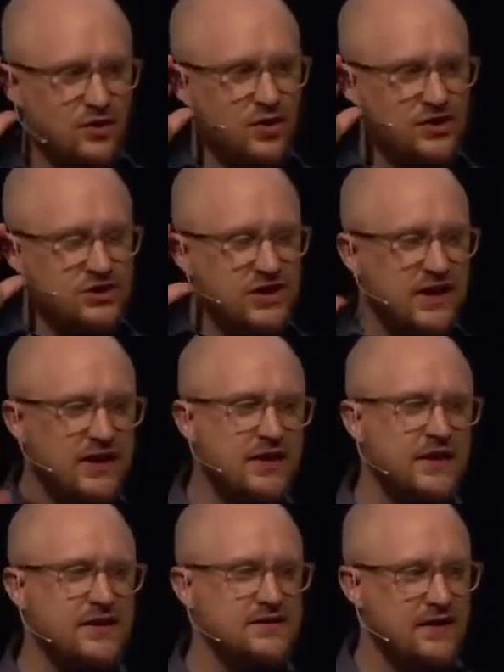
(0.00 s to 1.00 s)

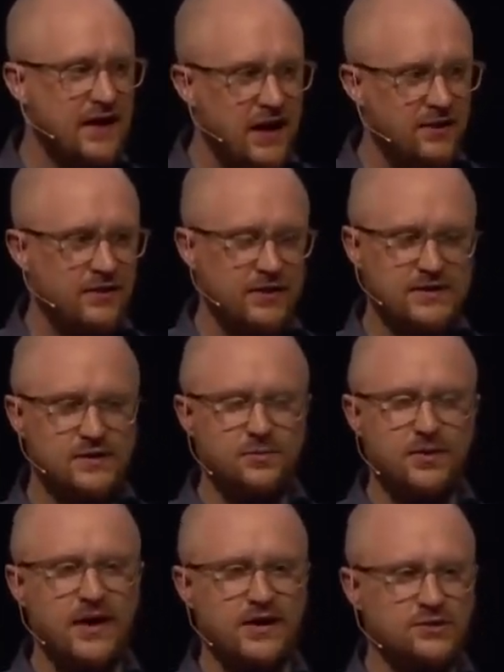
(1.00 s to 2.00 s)
Christianity is inherently
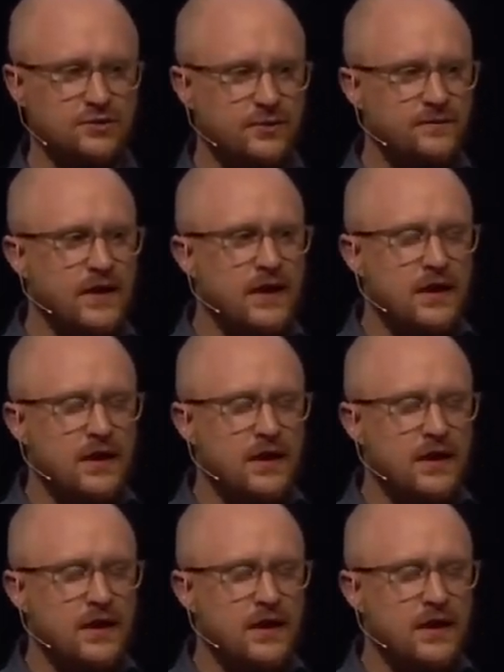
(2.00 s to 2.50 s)
supernatural.